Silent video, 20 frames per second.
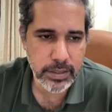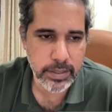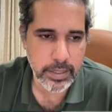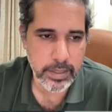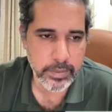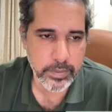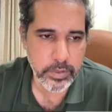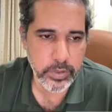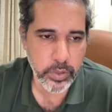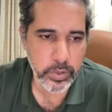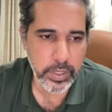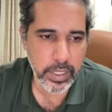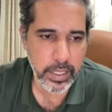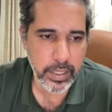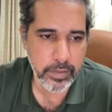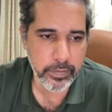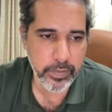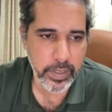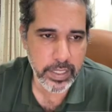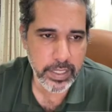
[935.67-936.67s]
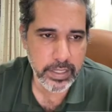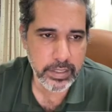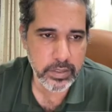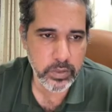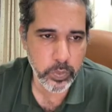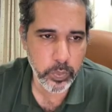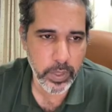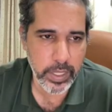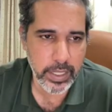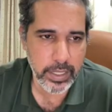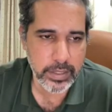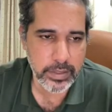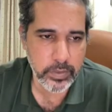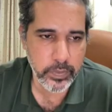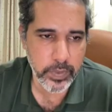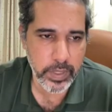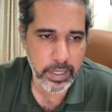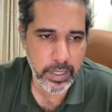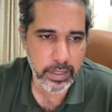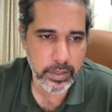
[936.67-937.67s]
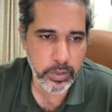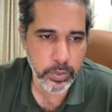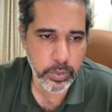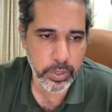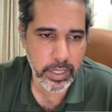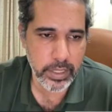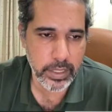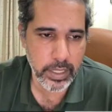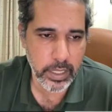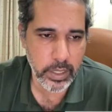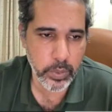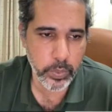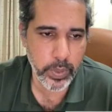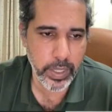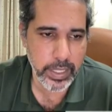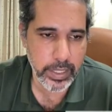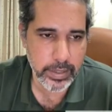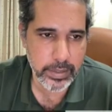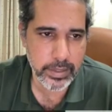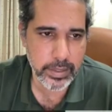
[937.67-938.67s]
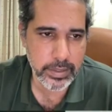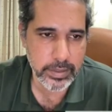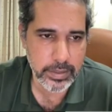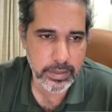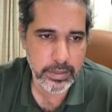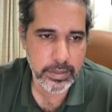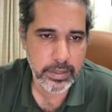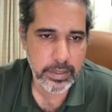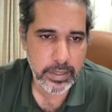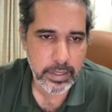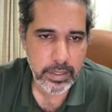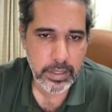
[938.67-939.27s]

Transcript: easier. So there are various ways where you can acquire this.